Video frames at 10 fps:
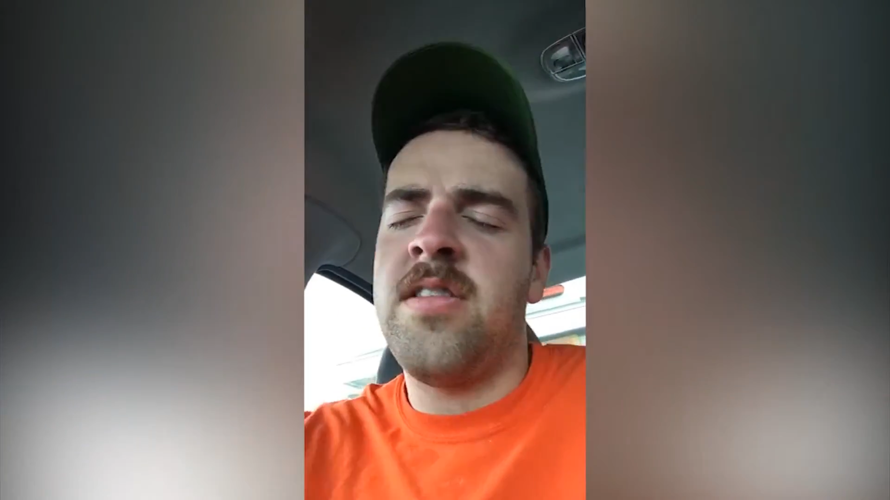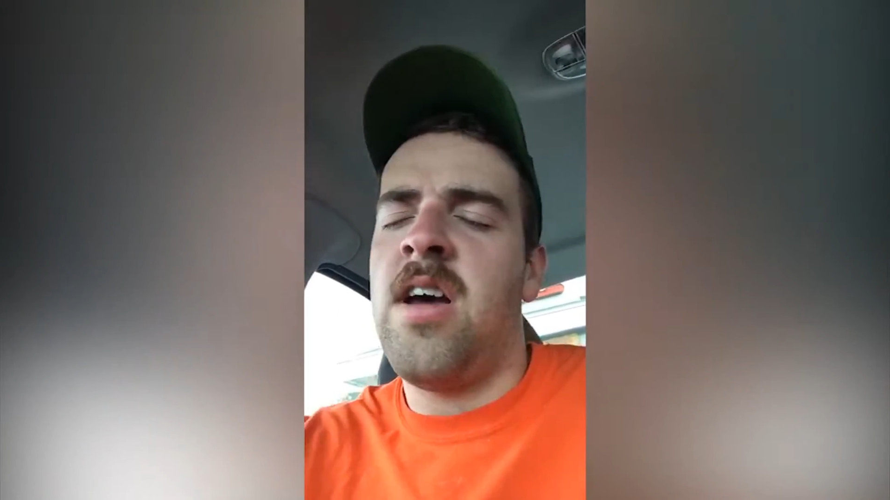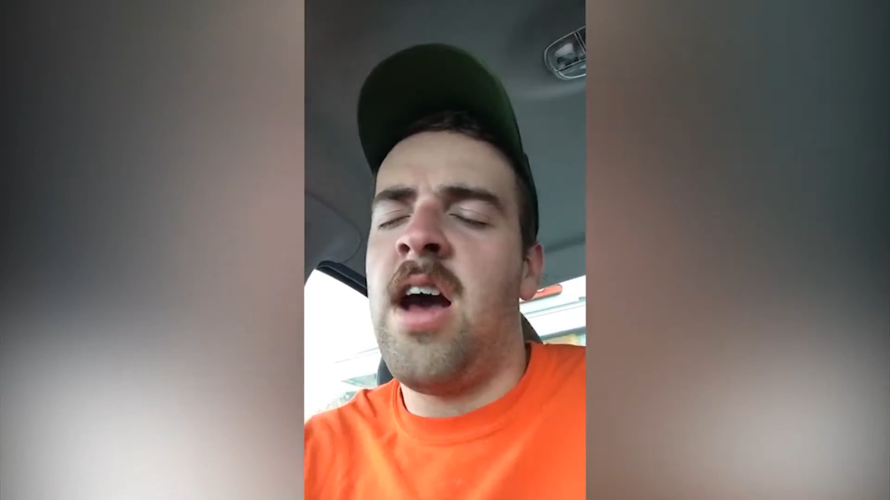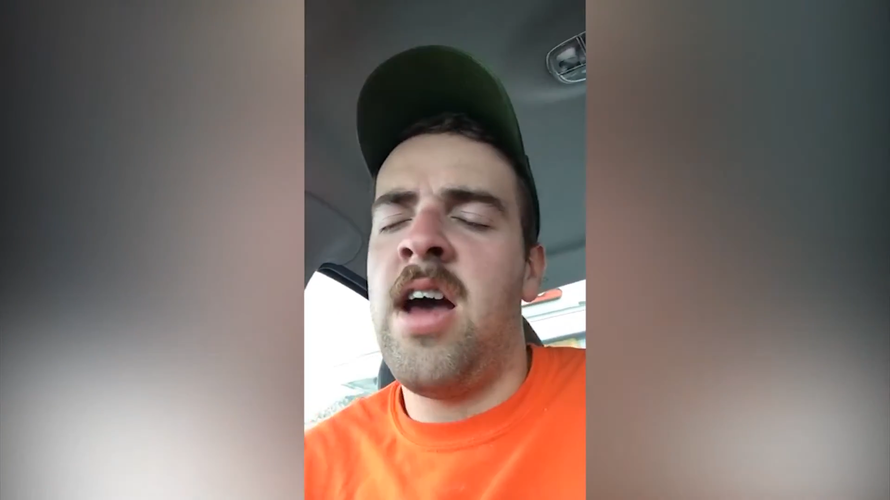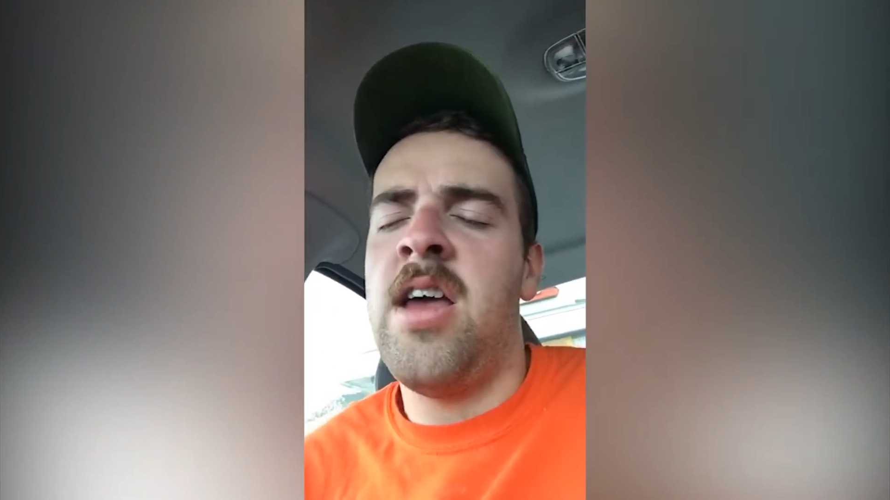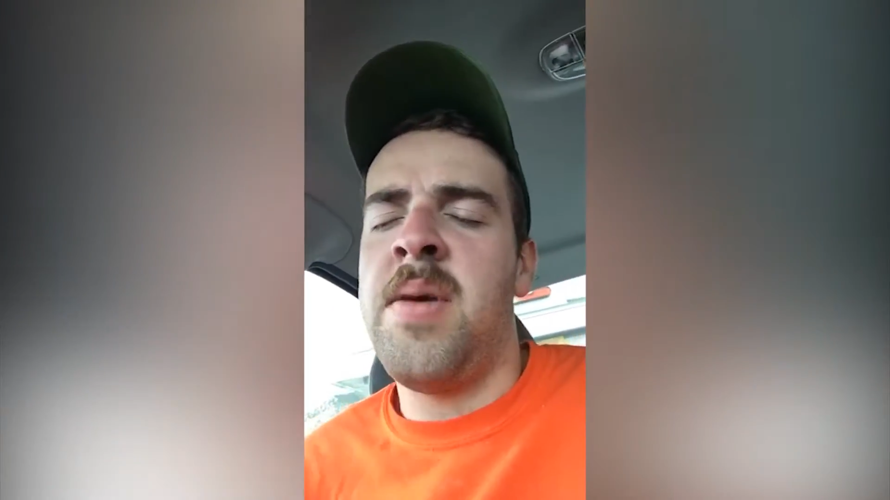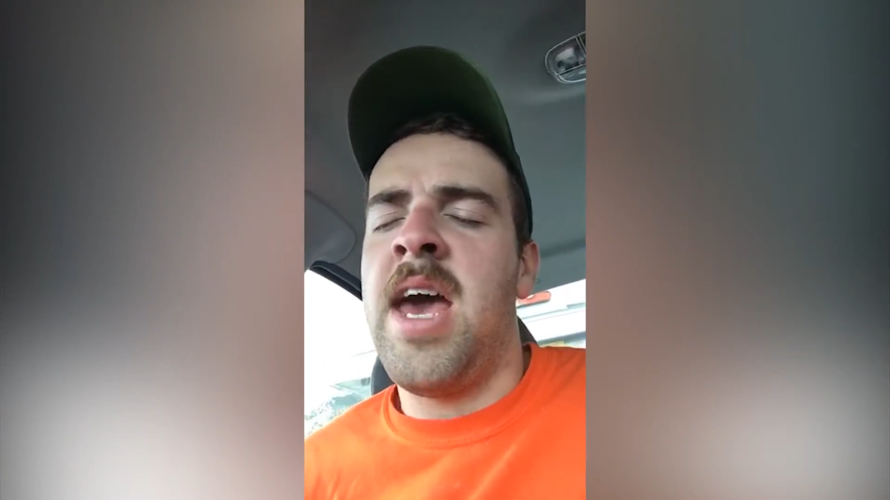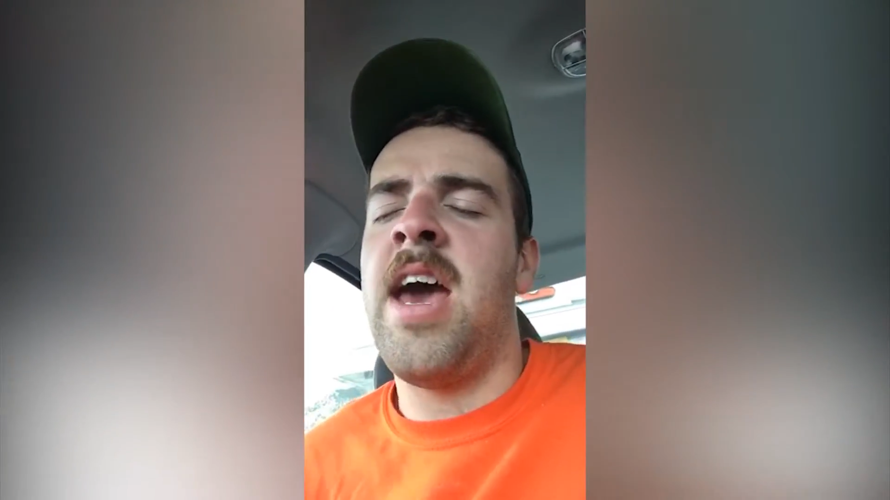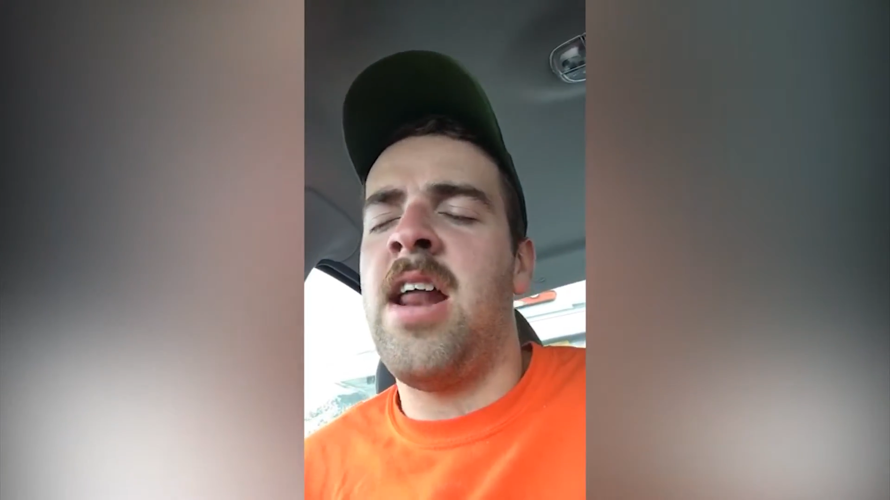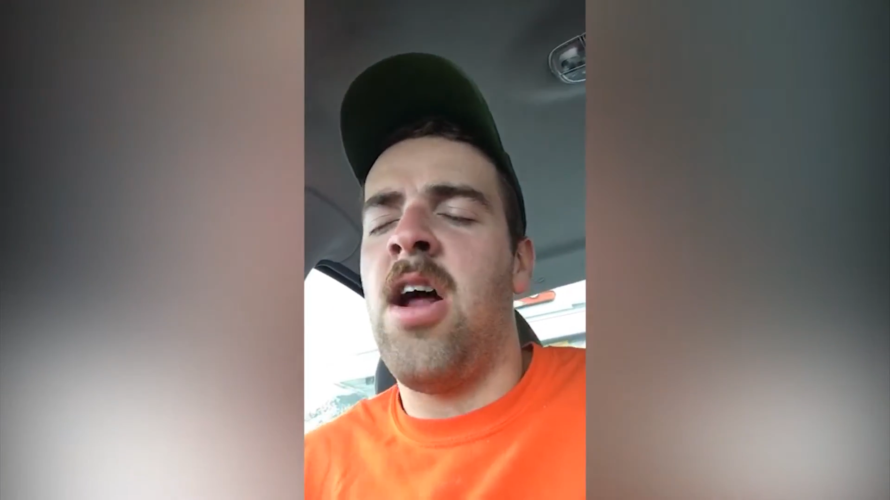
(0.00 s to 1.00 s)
I am at